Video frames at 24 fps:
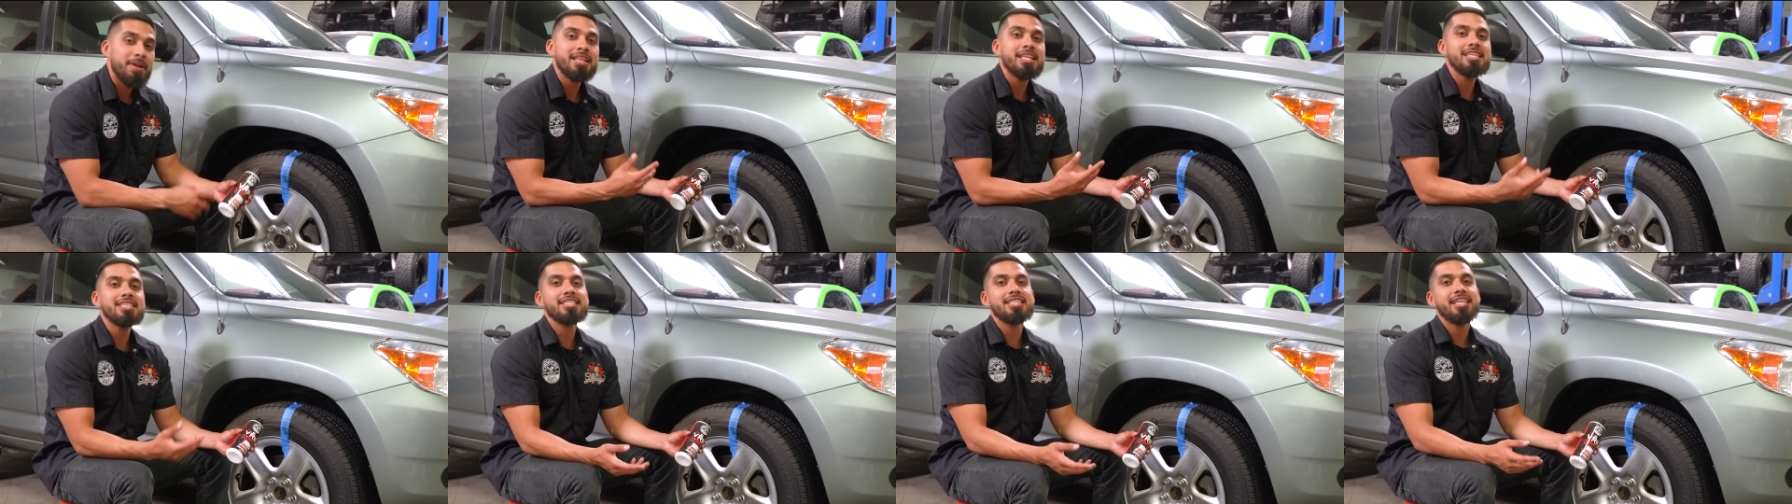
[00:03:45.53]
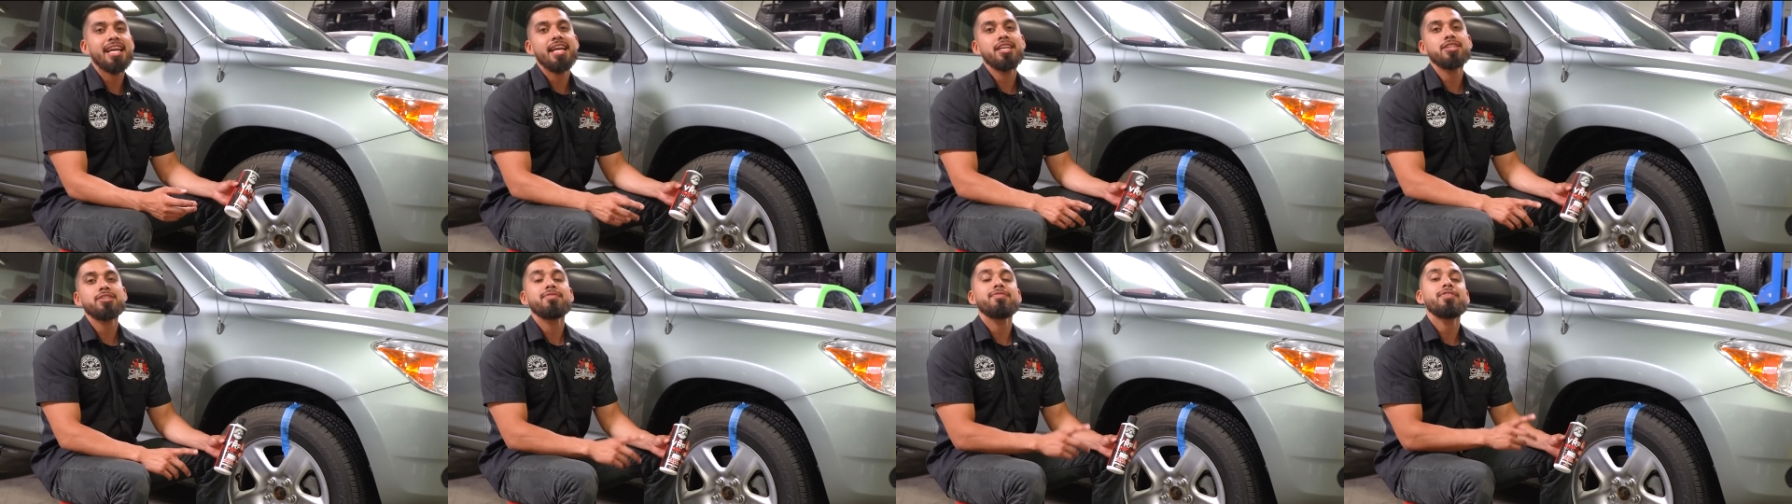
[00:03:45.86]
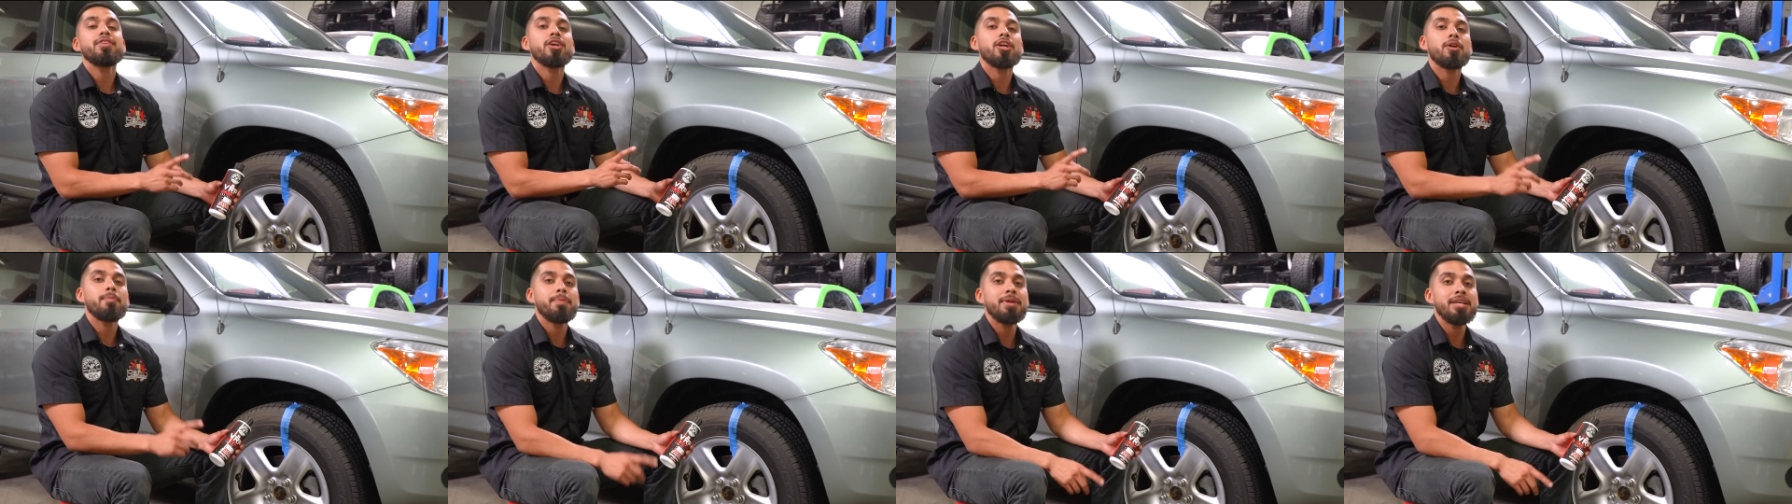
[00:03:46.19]
But in this occasion,
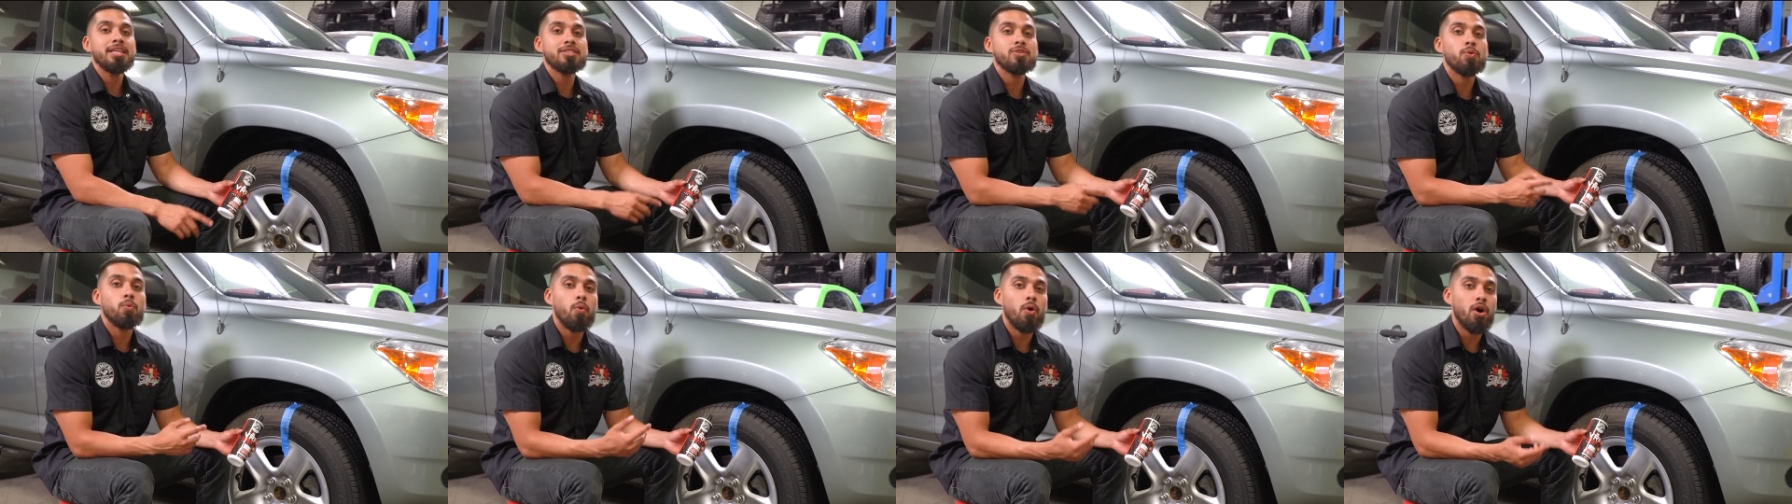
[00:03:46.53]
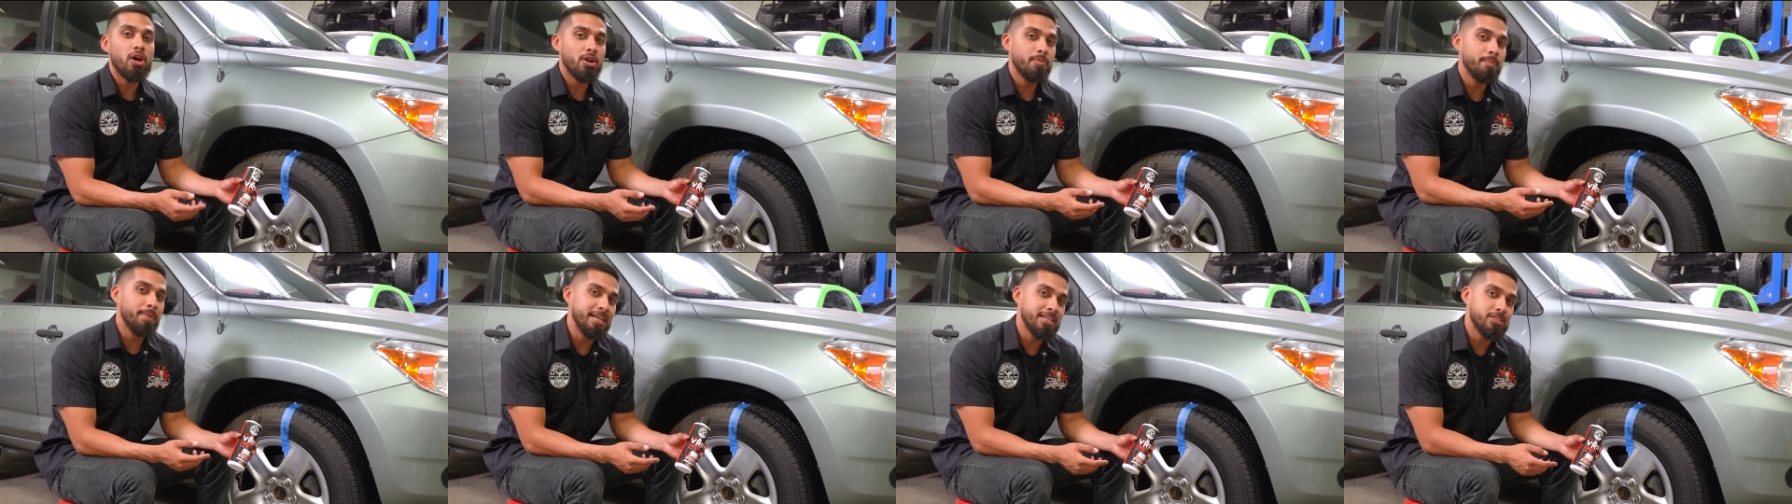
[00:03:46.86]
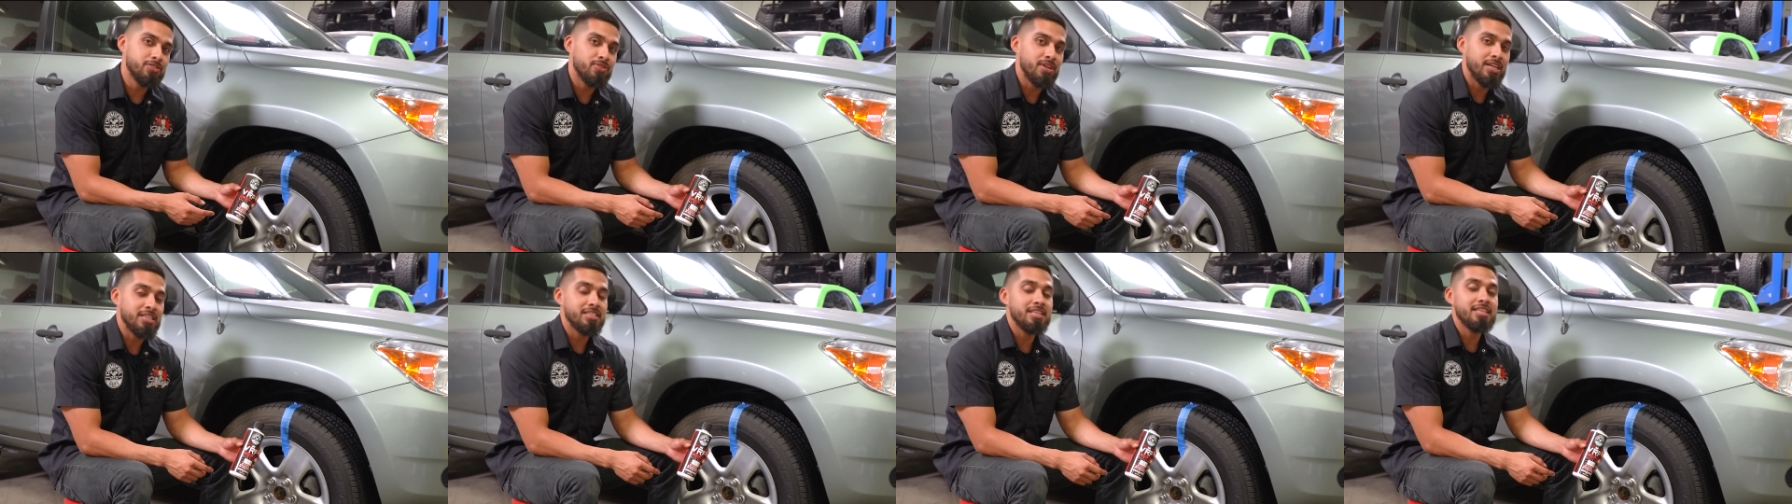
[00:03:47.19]
VRP is a
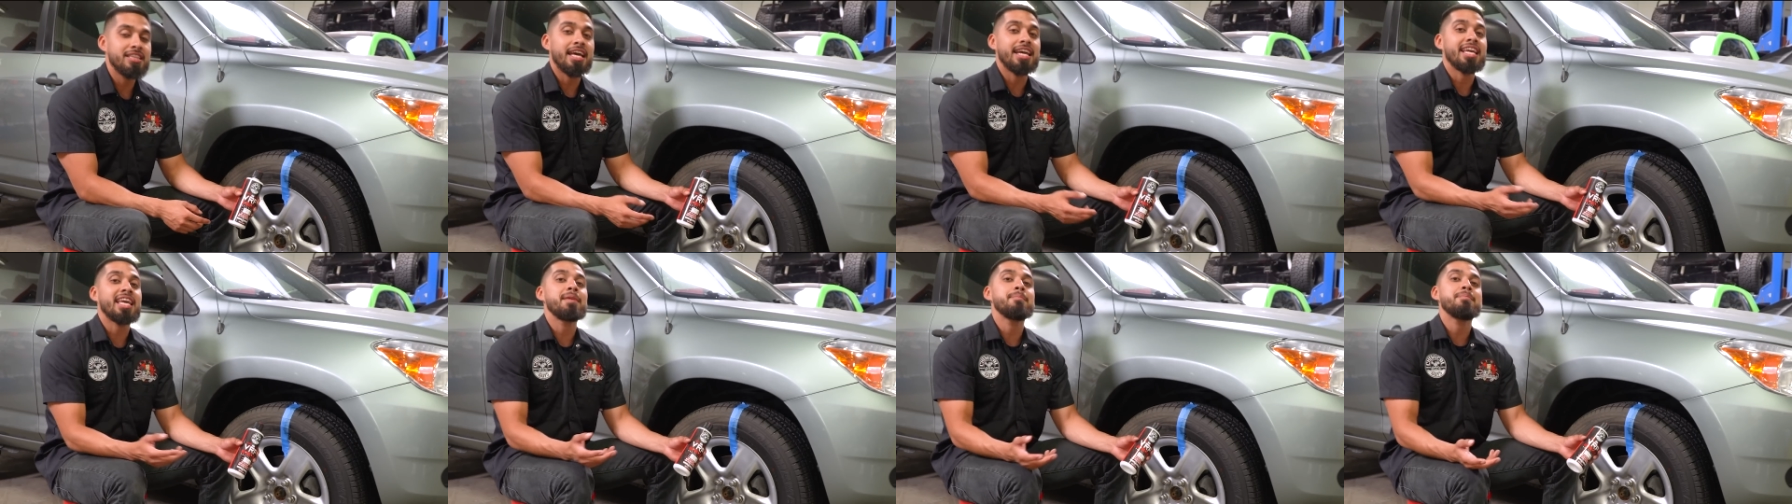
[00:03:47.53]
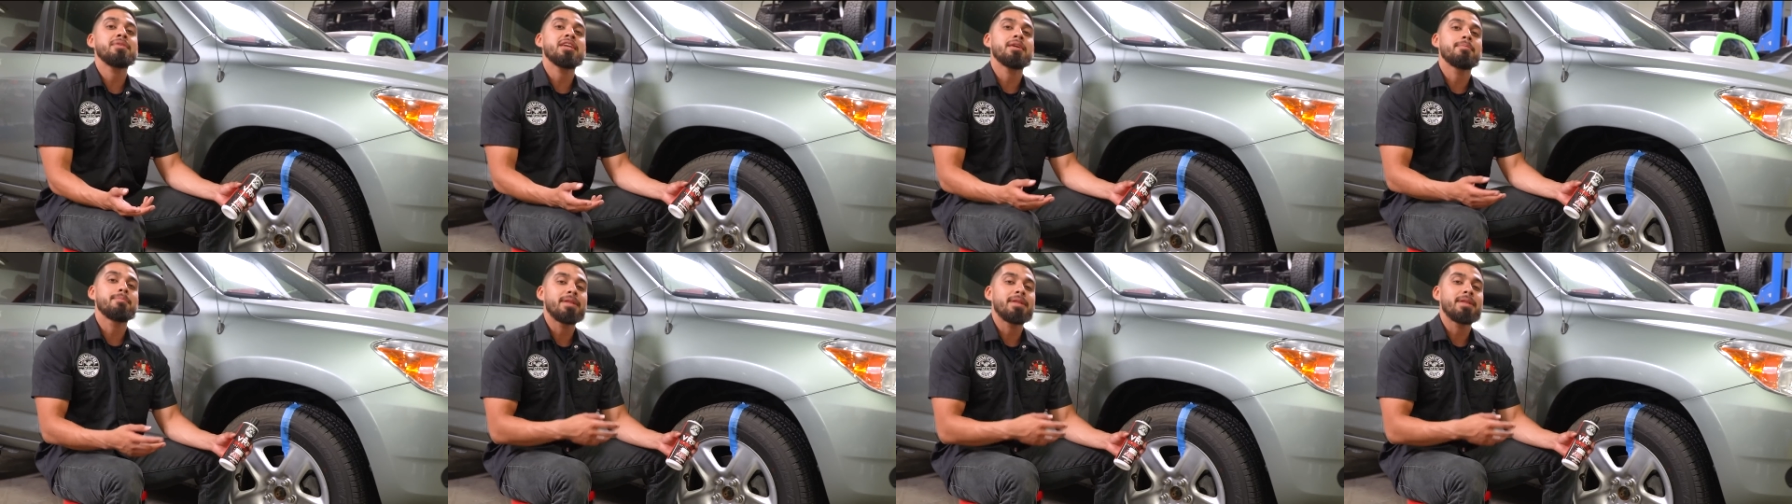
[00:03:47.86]
water-based dressing that can be